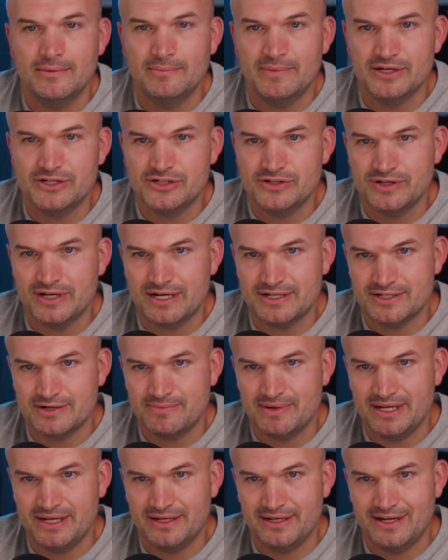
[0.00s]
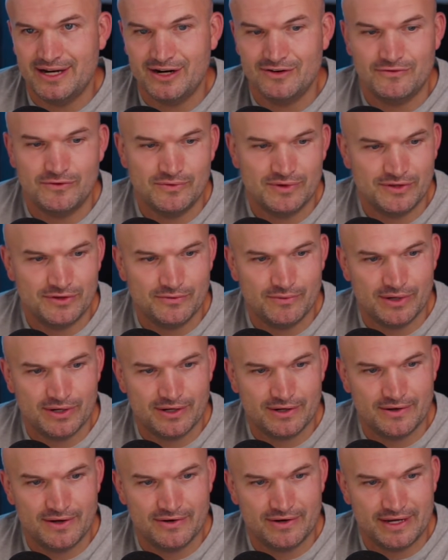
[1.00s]
Make sure you guys are being careful with your
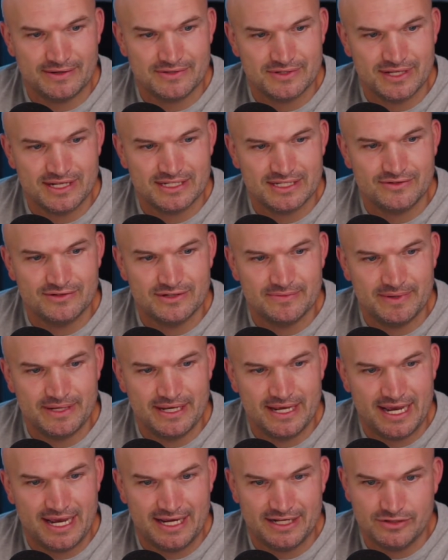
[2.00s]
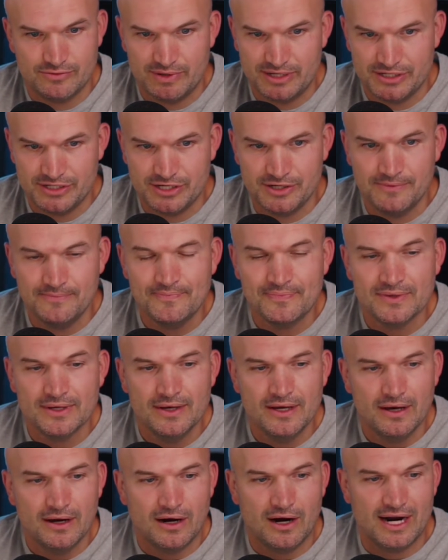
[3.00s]
work. Okay, so that's going to be a 22.
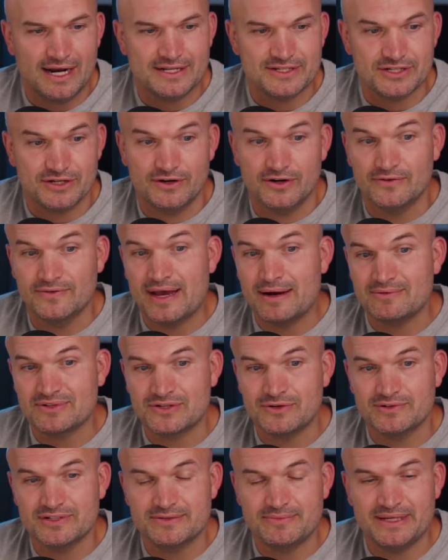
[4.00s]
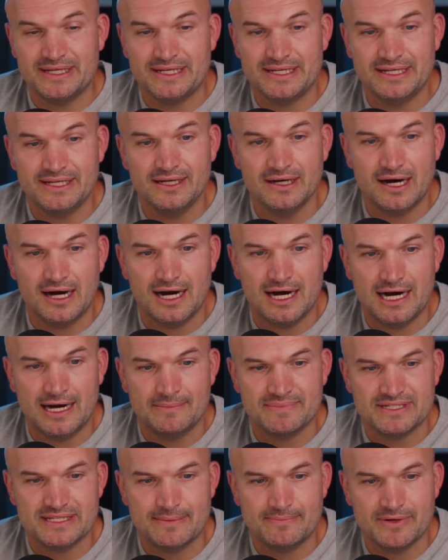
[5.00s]
All right, so that was going to be
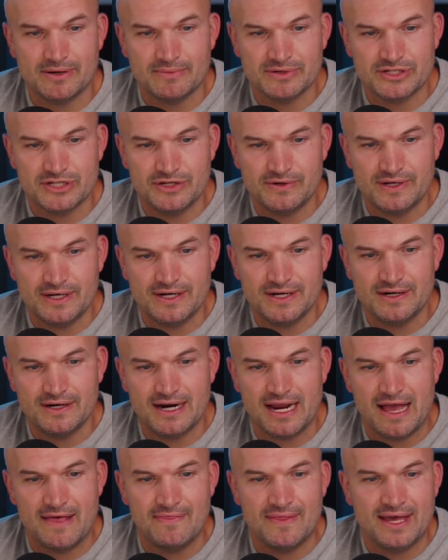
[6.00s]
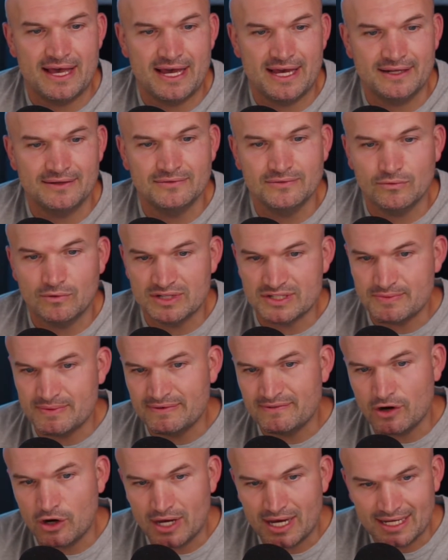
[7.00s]
step number 2 here. And then once
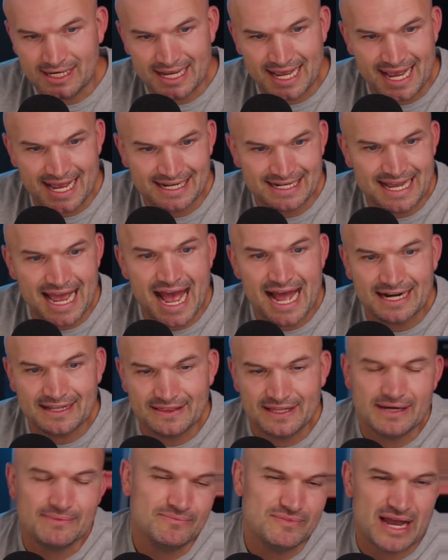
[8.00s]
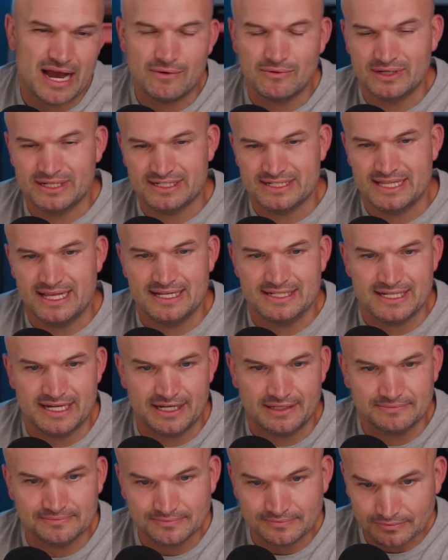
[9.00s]
we go ahead and adding them, yeah, we'll get to that in a
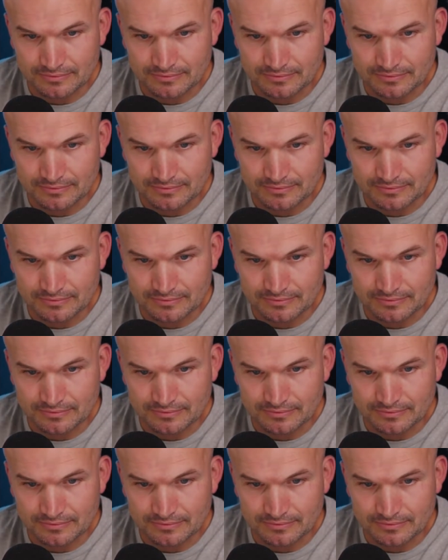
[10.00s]
second.